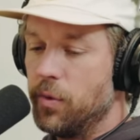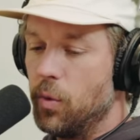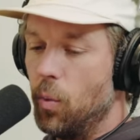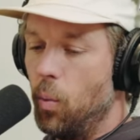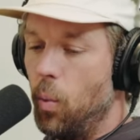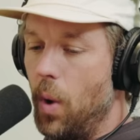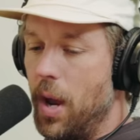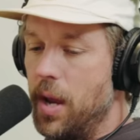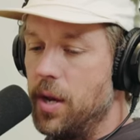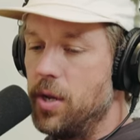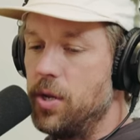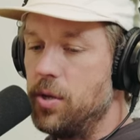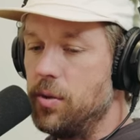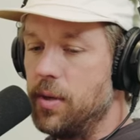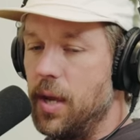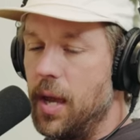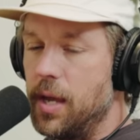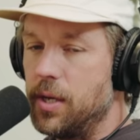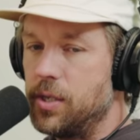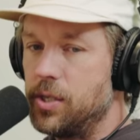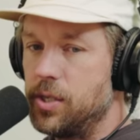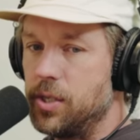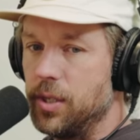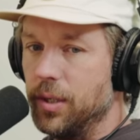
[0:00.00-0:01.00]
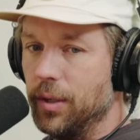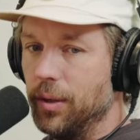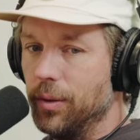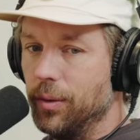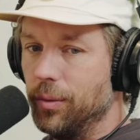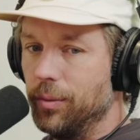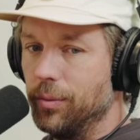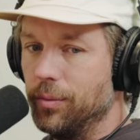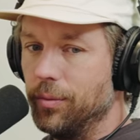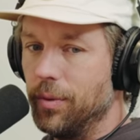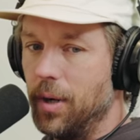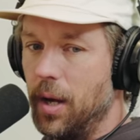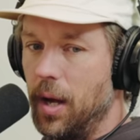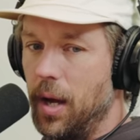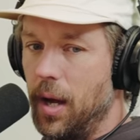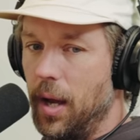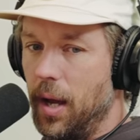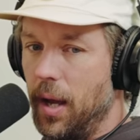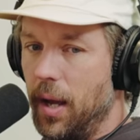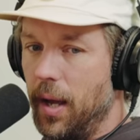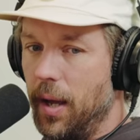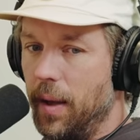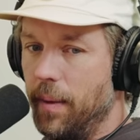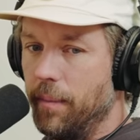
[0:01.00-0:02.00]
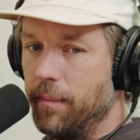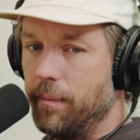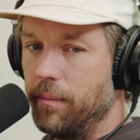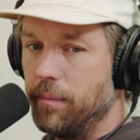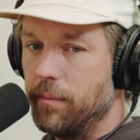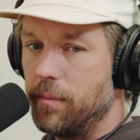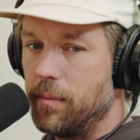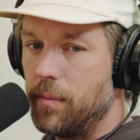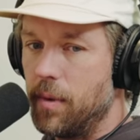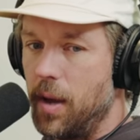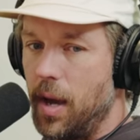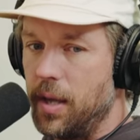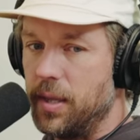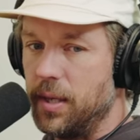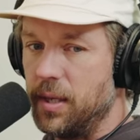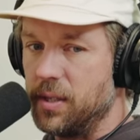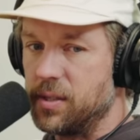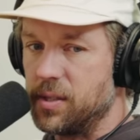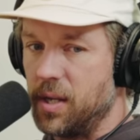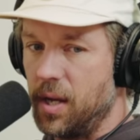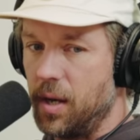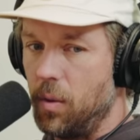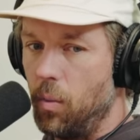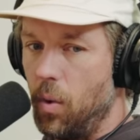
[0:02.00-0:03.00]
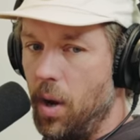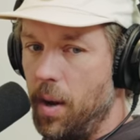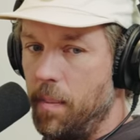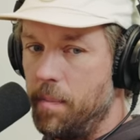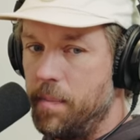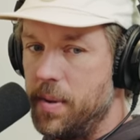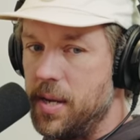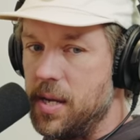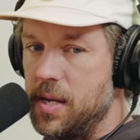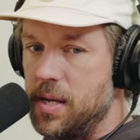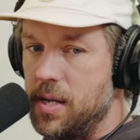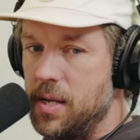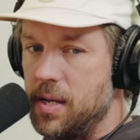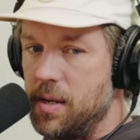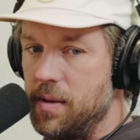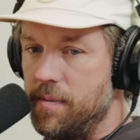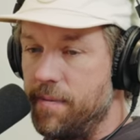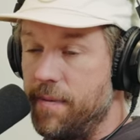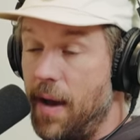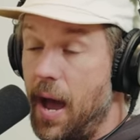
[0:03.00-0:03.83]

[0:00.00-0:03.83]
when you get to um, I think it's like what P